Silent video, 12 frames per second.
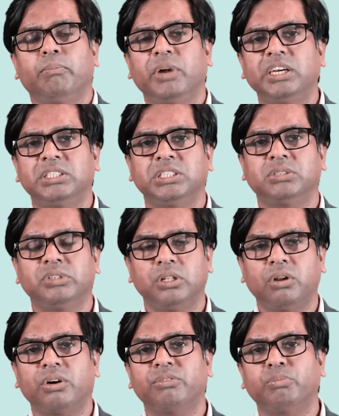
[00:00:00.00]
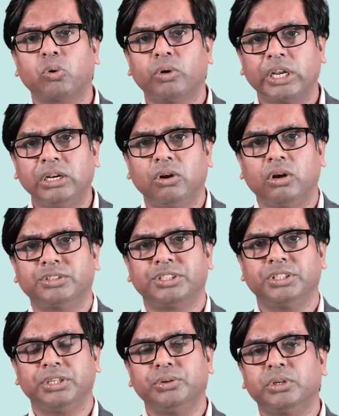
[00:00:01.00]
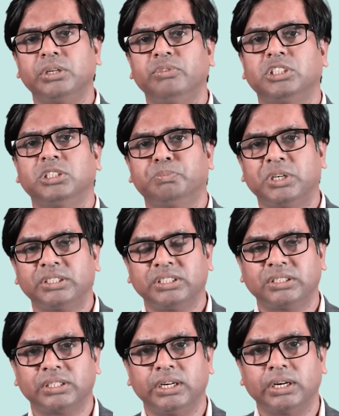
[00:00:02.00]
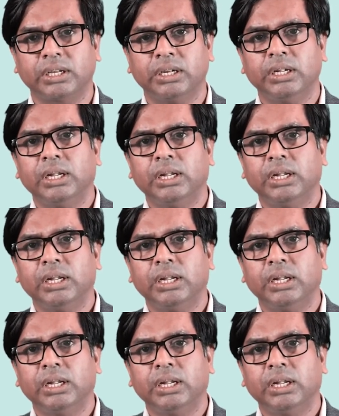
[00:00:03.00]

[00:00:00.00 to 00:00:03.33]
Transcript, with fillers: Patients with a lot of protein loss in the urine which is persistent,